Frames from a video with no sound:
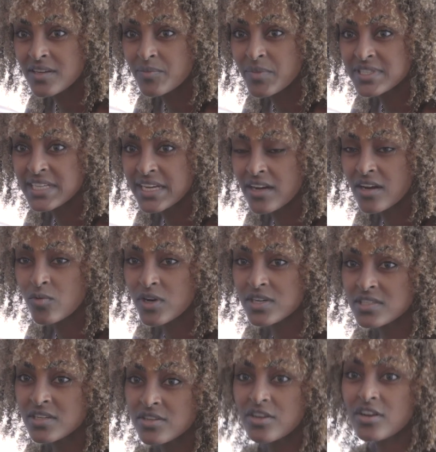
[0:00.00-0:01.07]
but Tara
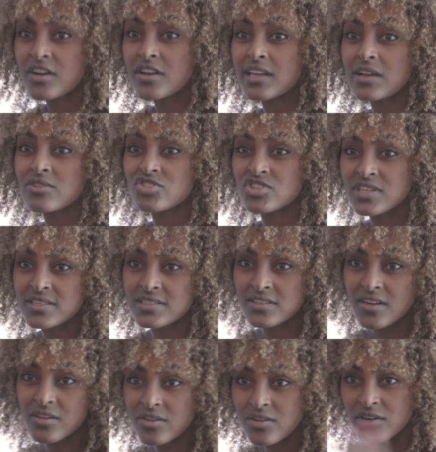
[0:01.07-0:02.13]
worked under her and now she does it
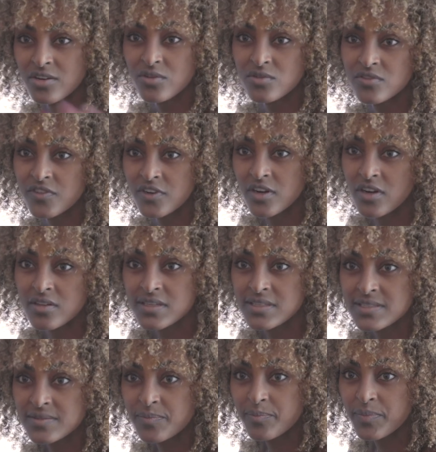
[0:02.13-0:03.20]
on her own for all
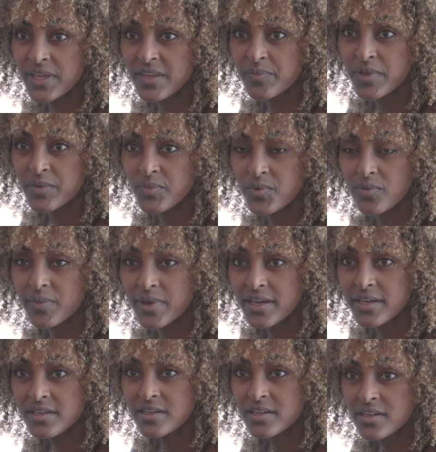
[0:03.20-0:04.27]
these big people,
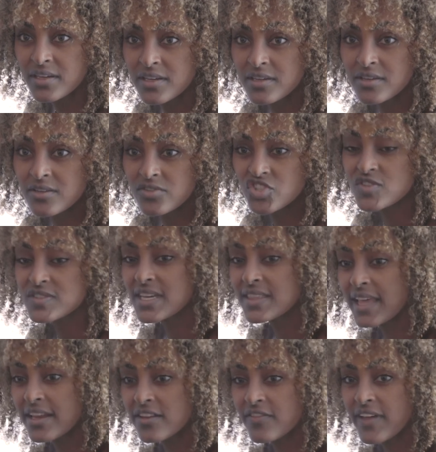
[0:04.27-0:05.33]
but she was at
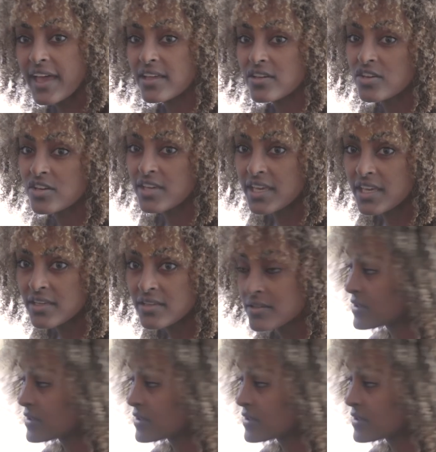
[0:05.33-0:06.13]
that event cooking.